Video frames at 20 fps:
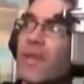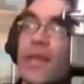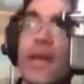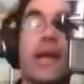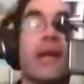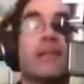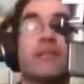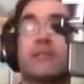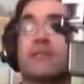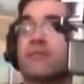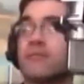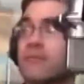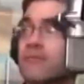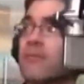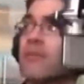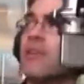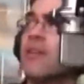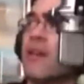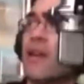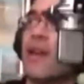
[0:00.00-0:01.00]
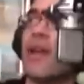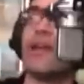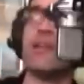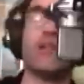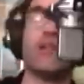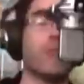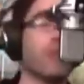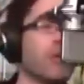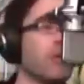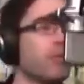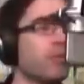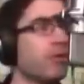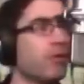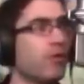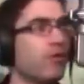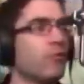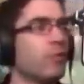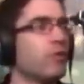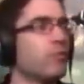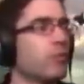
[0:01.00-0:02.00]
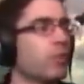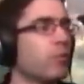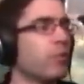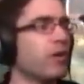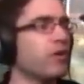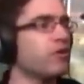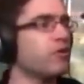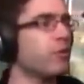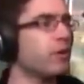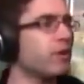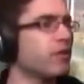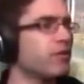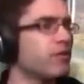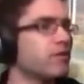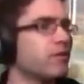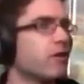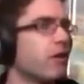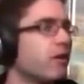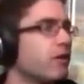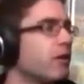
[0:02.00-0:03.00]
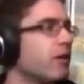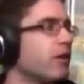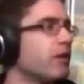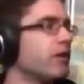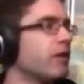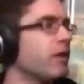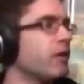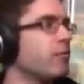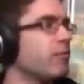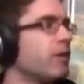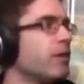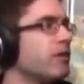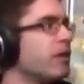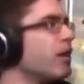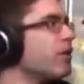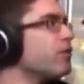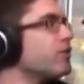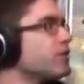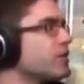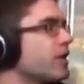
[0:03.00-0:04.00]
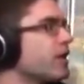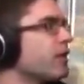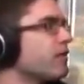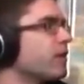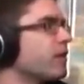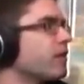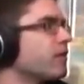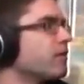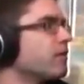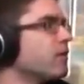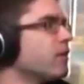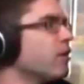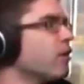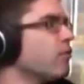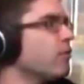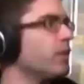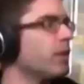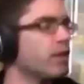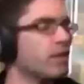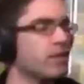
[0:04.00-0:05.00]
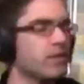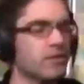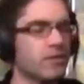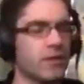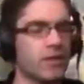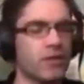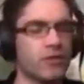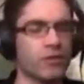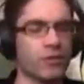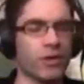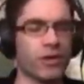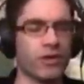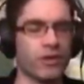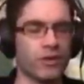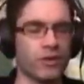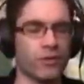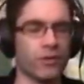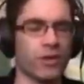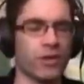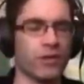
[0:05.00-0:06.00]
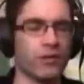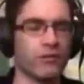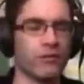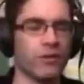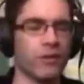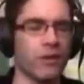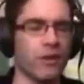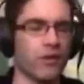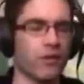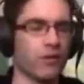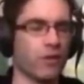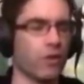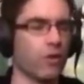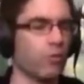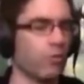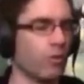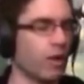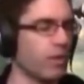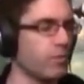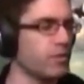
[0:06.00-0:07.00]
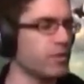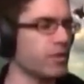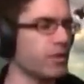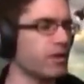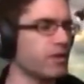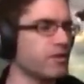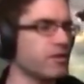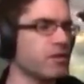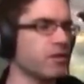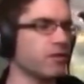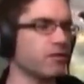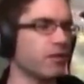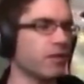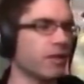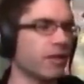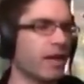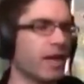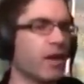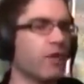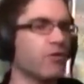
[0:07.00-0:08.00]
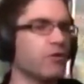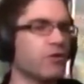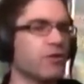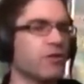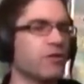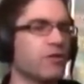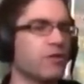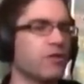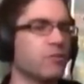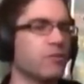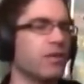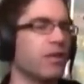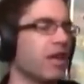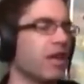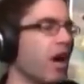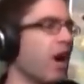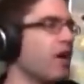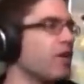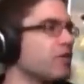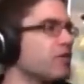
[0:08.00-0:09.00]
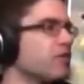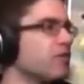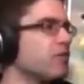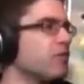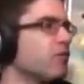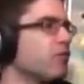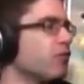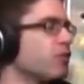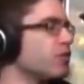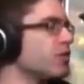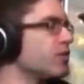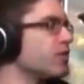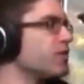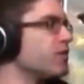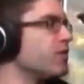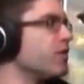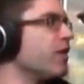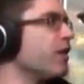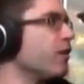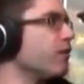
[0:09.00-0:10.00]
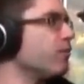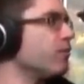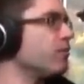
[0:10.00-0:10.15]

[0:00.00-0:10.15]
Yeah. And the people who've been perpetuating this online campaign, they understand that, because they try to create their own websites that, that couch this as being us versus them.